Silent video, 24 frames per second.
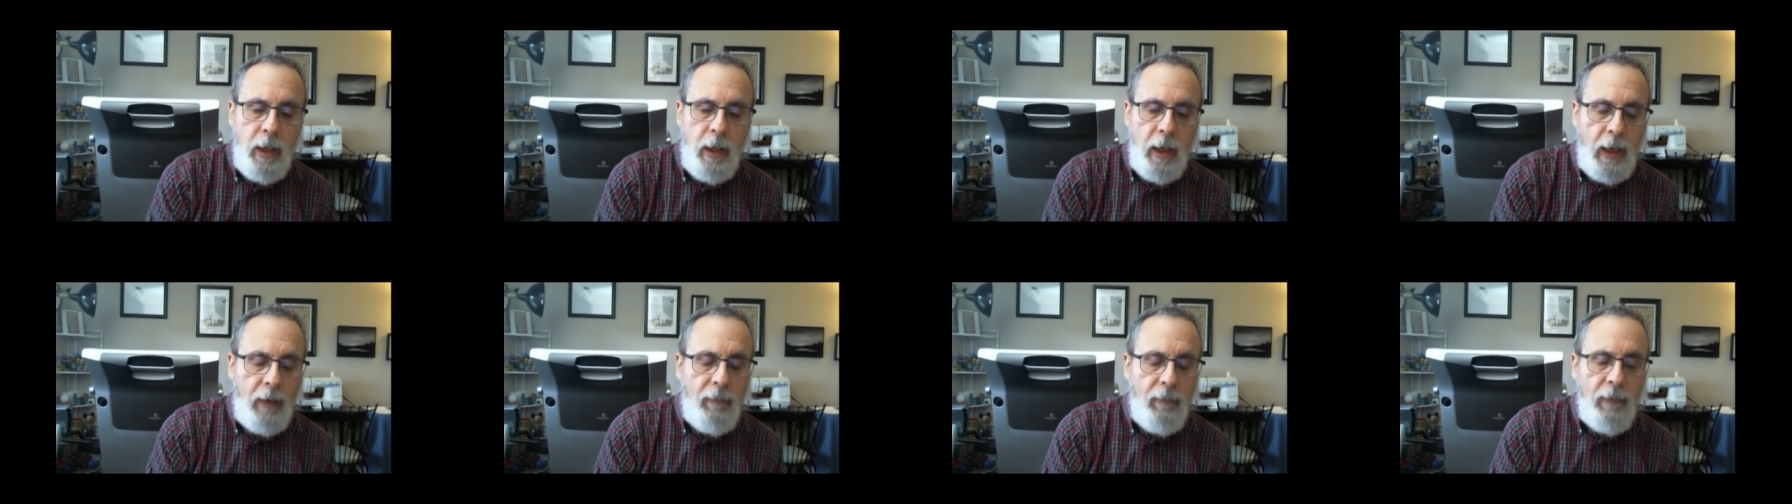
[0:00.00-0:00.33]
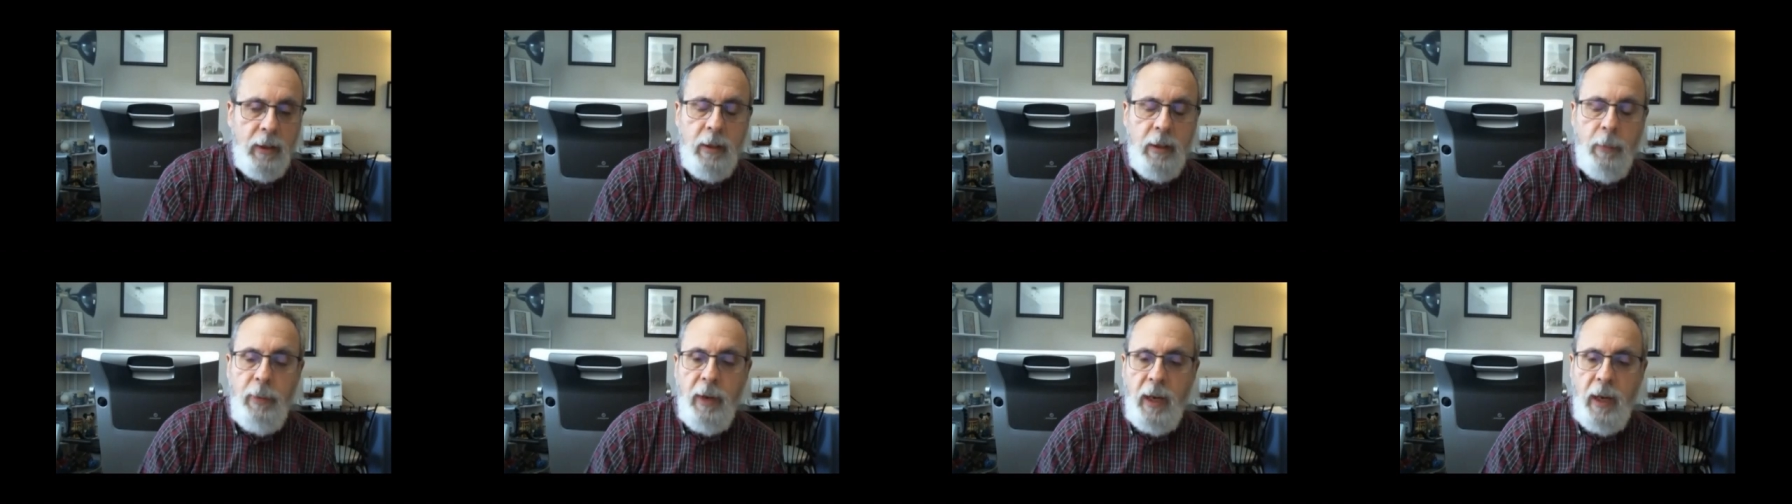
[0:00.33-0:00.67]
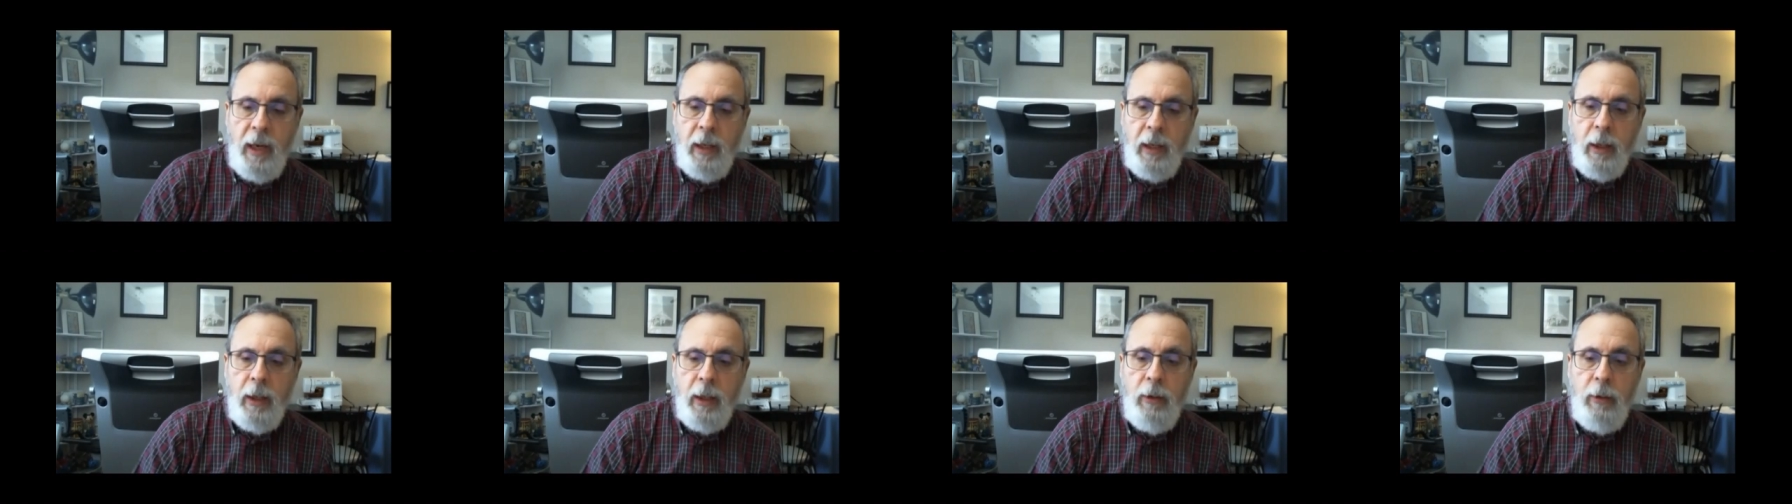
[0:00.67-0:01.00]
having to
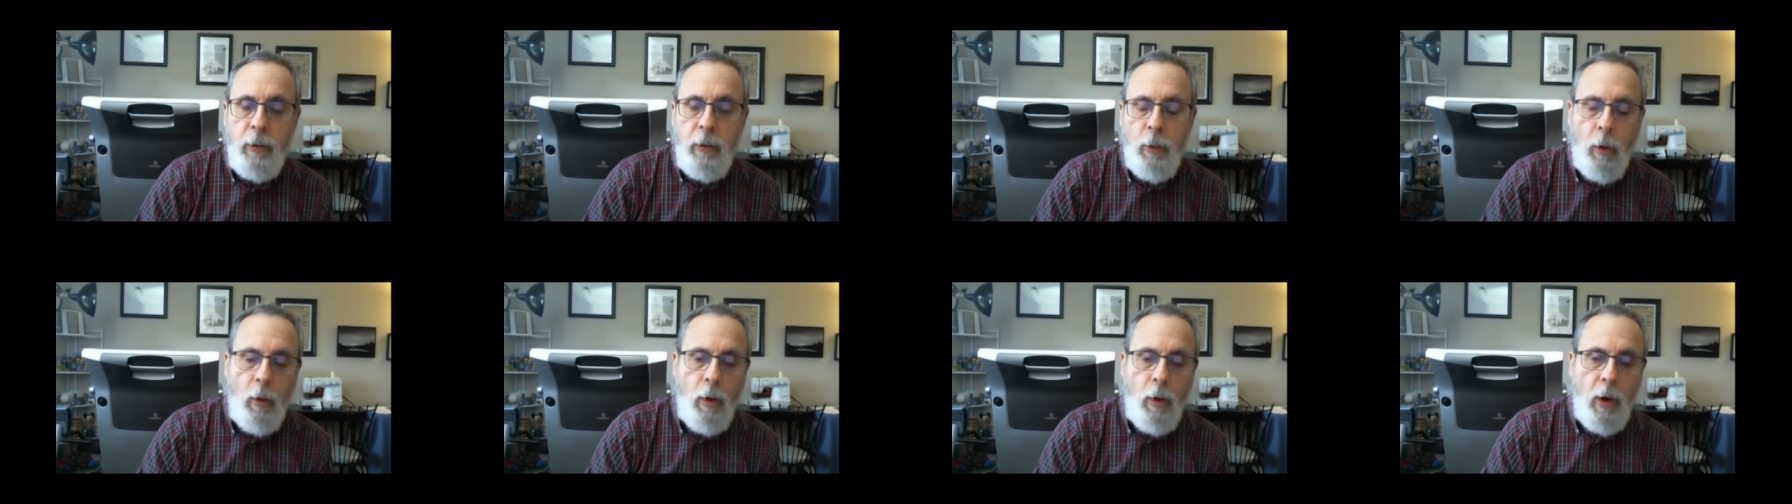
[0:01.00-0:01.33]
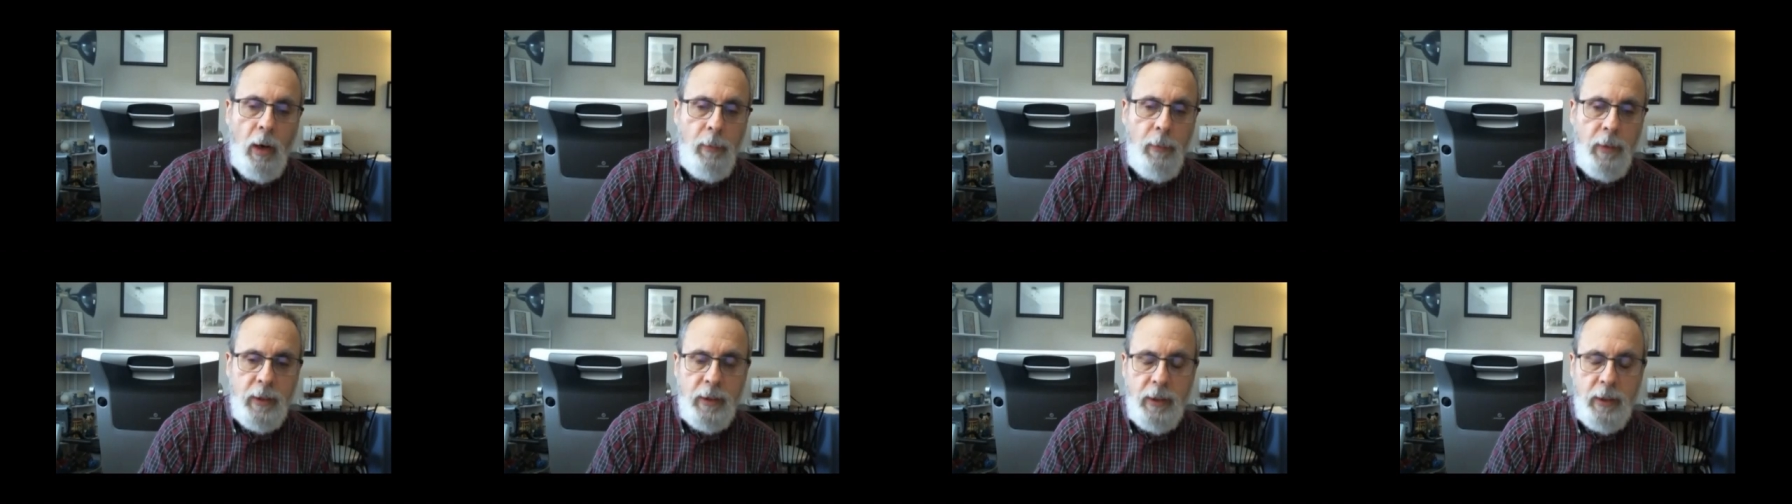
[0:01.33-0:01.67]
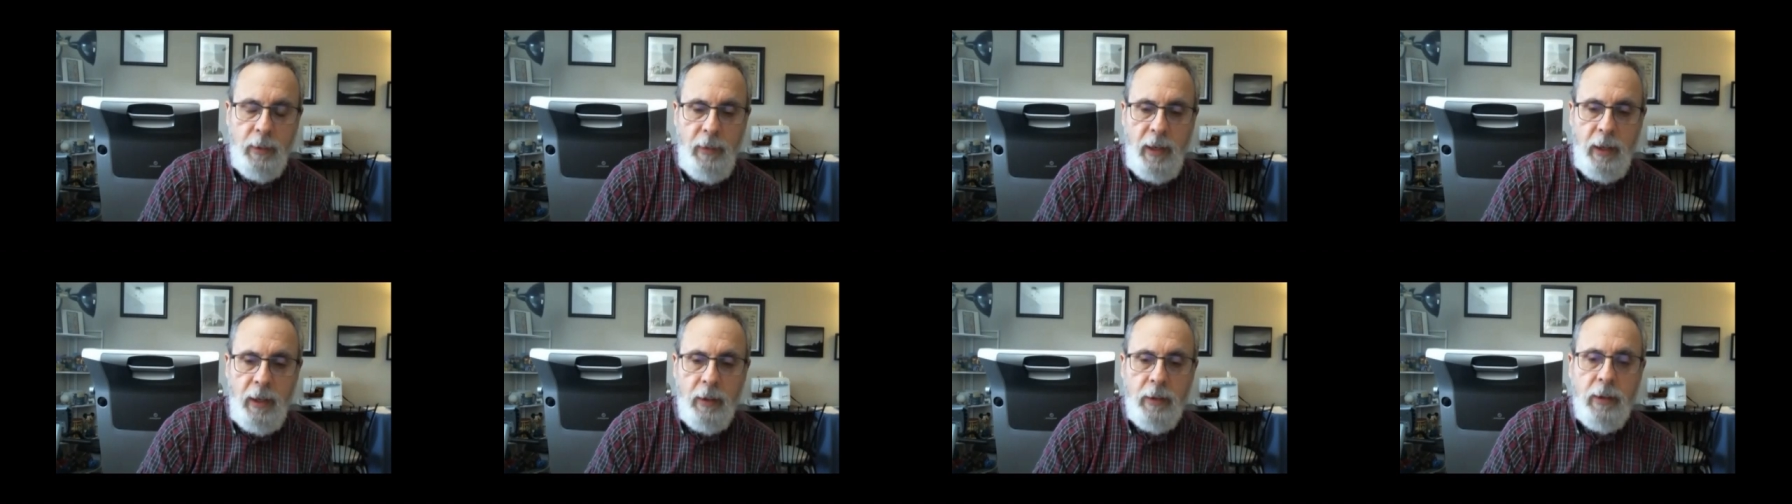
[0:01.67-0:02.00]
pay
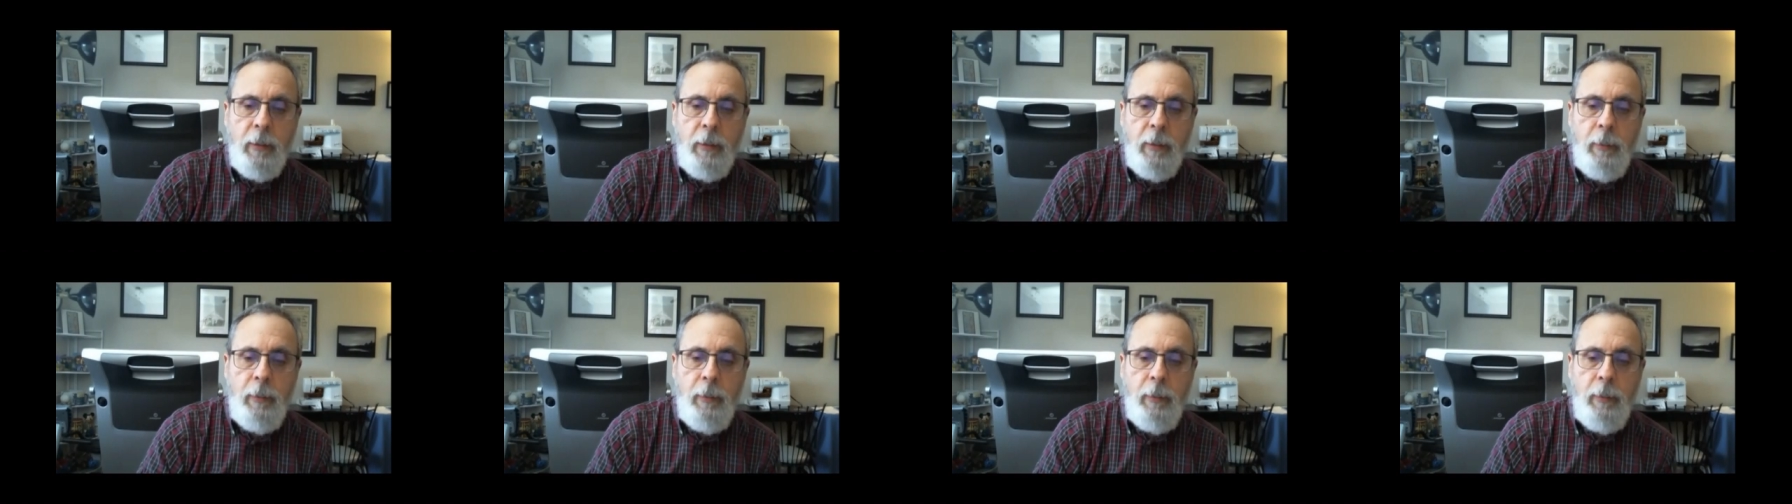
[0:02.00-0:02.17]
enormous amounts